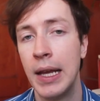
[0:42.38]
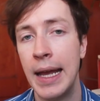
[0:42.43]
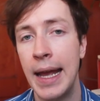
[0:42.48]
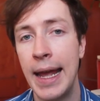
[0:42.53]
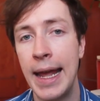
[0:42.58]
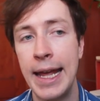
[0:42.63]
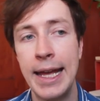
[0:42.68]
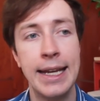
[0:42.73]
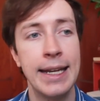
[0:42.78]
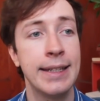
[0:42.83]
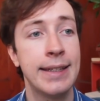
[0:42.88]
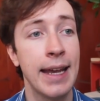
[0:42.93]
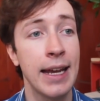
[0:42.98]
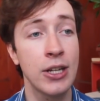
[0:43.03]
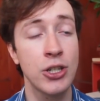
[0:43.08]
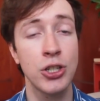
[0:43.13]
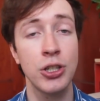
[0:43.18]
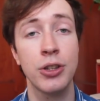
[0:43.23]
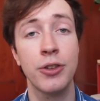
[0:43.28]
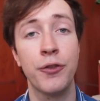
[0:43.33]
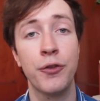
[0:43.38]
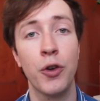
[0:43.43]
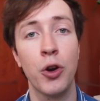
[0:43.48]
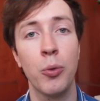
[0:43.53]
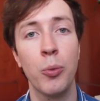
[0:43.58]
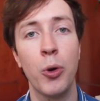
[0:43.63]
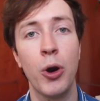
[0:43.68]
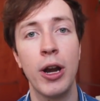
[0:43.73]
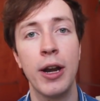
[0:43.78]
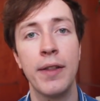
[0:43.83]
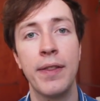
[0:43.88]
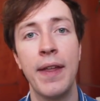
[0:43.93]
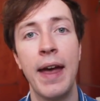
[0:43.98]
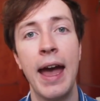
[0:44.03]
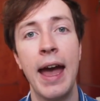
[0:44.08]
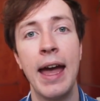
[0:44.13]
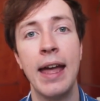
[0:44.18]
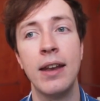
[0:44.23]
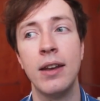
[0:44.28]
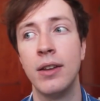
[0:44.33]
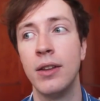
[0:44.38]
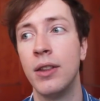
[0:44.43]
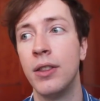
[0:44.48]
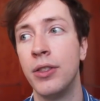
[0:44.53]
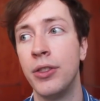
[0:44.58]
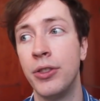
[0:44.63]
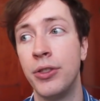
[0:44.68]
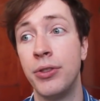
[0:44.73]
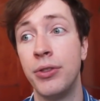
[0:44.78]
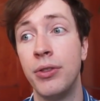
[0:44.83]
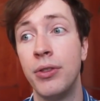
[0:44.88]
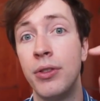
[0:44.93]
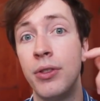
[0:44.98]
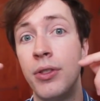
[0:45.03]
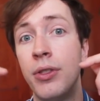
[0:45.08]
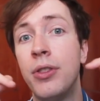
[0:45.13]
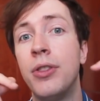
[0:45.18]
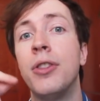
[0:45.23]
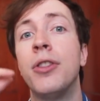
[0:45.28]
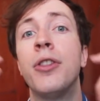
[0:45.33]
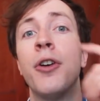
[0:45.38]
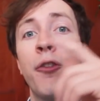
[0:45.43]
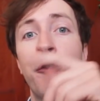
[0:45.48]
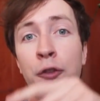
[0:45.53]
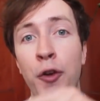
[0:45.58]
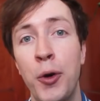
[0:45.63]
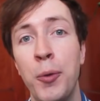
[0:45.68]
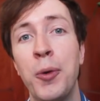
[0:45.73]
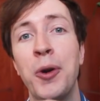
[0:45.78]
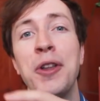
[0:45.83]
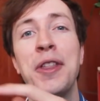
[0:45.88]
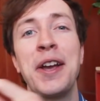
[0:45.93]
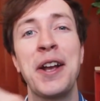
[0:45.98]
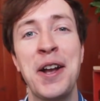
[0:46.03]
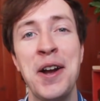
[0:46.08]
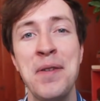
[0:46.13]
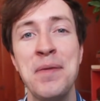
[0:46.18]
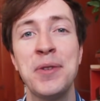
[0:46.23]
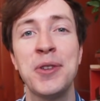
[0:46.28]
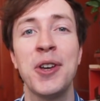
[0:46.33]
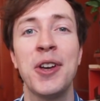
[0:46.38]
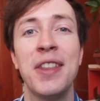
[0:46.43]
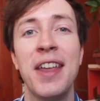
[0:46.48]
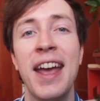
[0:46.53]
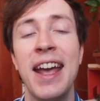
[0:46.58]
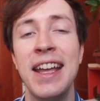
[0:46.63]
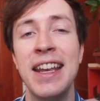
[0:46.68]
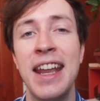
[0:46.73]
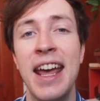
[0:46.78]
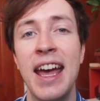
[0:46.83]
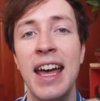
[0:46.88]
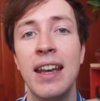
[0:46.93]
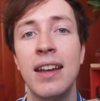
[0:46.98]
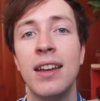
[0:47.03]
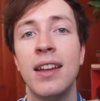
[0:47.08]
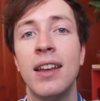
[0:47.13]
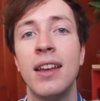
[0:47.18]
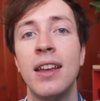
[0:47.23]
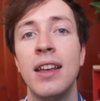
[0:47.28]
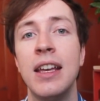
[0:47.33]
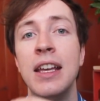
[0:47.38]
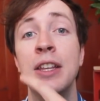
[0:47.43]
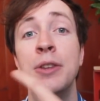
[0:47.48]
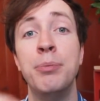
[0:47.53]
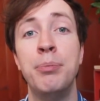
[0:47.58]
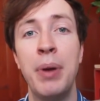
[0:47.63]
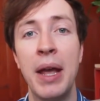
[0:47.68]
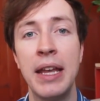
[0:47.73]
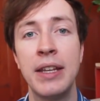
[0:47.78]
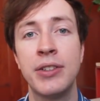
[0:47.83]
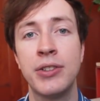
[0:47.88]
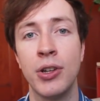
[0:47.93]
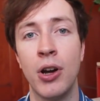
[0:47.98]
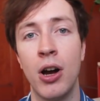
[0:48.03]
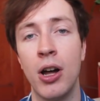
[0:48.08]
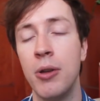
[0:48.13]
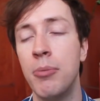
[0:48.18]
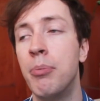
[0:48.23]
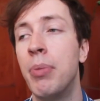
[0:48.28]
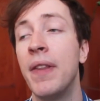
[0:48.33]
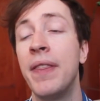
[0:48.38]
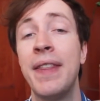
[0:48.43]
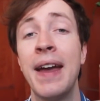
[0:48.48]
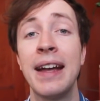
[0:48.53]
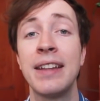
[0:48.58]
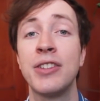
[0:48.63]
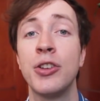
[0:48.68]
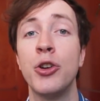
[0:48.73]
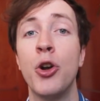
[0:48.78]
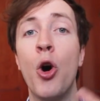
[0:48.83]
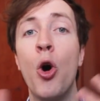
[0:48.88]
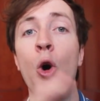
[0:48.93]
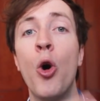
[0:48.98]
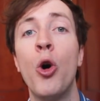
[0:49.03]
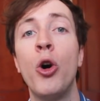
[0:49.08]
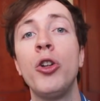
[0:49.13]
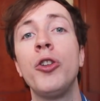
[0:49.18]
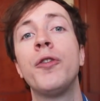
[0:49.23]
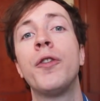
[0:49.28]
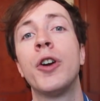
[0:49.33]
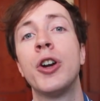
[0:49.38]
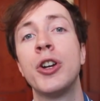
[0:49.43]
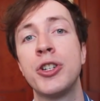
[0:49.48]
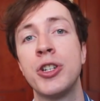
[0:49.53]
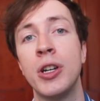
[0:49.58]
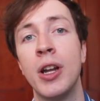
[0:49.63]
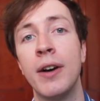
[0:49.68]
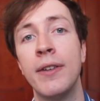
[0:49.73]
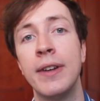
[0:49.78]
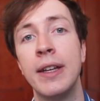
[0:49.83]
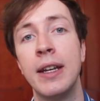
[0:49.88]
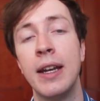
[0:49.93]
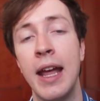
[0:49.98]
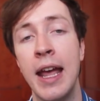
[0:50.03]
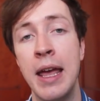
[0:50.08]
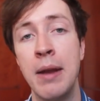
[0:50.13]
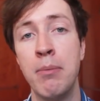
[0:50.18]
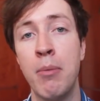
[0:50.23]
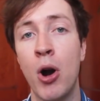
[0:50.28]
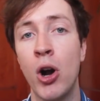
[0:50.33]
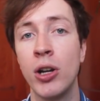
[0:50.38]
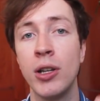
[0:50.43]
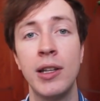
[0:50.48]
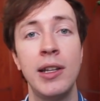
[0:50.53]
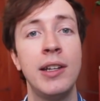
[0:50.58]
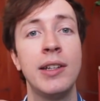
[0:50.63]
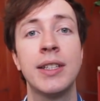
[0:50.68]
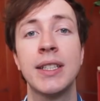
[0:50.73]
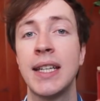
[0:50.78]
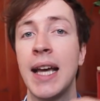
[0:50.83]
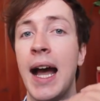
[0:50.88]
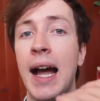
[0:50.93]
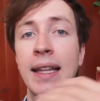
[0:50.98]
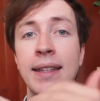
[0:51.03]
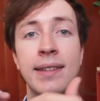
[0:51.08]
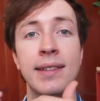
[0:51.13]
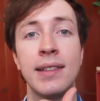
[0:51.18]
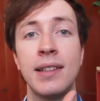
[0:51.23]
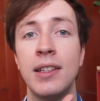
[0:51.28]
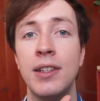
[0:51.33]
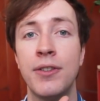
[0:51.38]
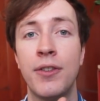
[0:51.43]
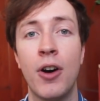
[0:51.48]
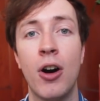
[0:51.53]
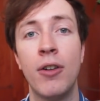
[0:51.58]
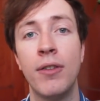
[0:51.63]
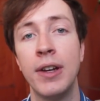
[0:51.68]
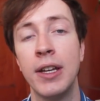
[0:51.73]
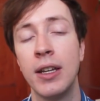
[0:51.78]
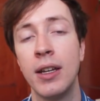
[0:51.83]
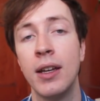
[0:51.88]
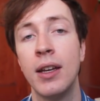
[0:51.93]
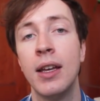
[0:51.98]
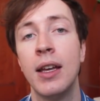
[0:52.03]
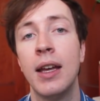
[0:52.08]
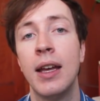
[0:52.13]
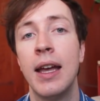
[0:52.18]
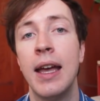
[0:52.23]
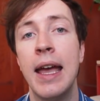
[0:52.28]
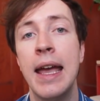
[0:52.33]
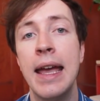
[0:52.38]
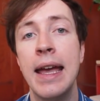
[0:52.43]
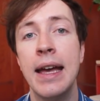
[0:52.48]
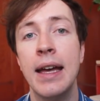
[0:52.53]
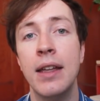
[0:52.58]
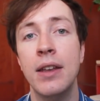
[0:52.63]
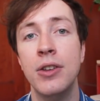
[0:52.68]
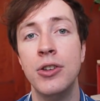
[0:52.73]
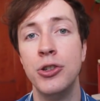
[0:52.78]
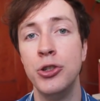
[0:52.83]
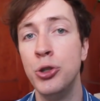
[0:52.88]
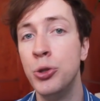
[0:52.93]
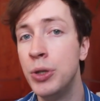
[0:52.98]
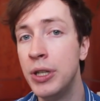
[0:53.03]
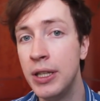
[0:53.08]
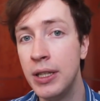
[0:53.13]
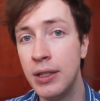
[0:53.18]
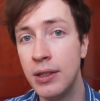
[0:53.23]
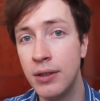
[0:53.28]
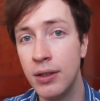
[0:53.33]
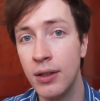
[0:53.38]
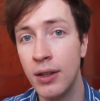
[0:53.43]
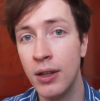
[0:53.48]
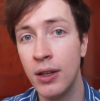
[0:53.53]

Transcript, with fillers: And it's actually the firmware that the firmware that comes on the ANET is based on, but that's an old version of it. And Marlin is constantly evolving, and you need